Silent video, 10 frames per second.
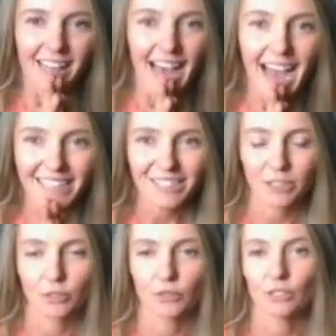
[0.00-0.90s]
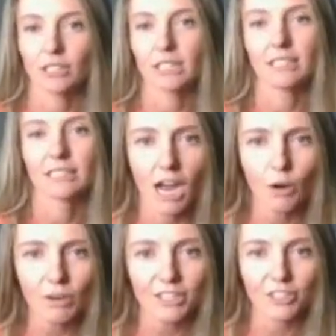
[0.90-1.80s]
that's cool.
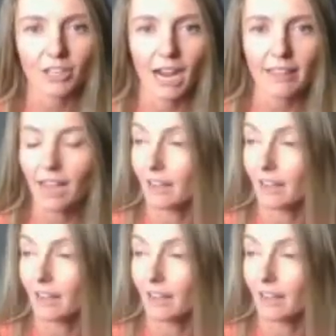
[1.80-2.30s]
I want to try that.